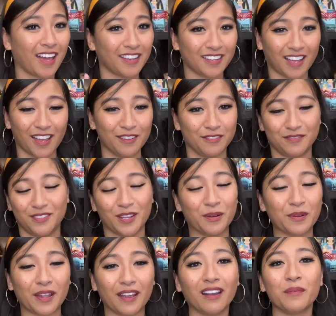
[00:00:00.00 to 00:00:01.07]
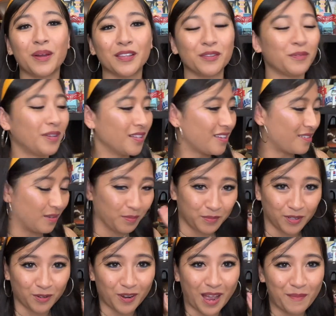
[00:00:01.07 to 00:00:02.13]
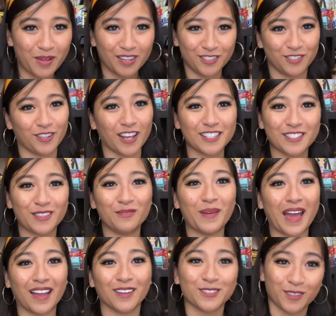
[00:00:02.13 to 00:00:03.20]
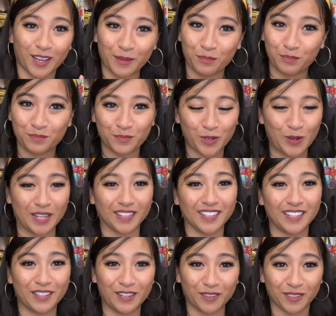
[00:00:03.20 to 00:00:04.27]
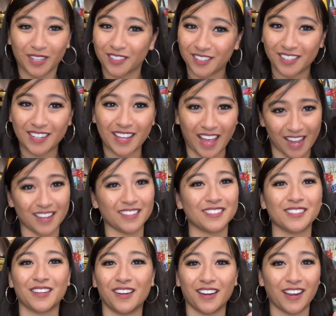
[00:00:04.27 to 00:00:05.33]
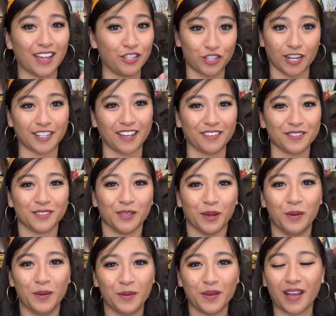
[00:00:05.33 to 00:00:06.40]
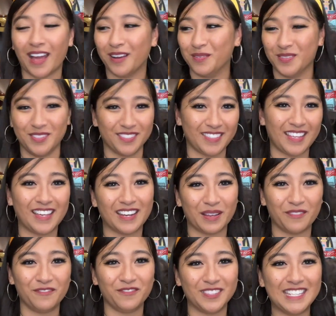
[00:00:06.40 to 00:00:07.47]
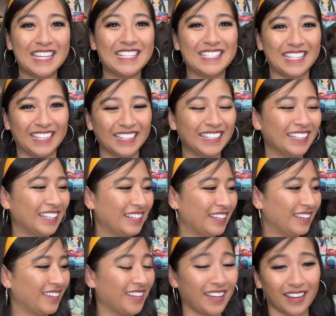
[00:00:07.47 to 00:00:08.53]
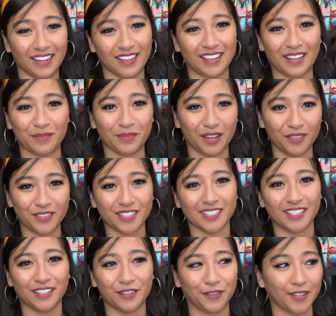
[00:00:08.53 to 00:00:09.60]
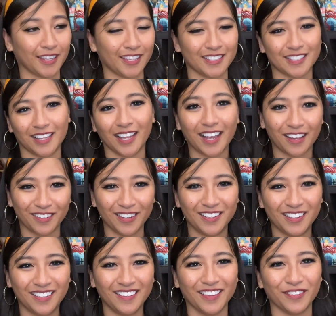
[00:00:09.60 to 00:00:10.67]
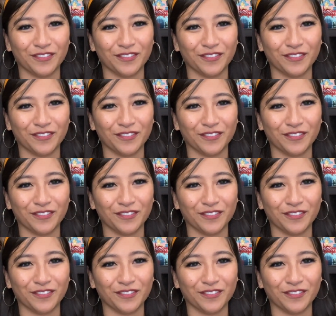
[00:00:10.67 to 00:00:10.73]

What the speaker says: I don't care about the wallet, I'm gonna grab just the bag. So I quickly, you know, clicked on it, added to cart, and checked out. So I was in a tizzy and ended up, obviously, you know, nothing selling out in the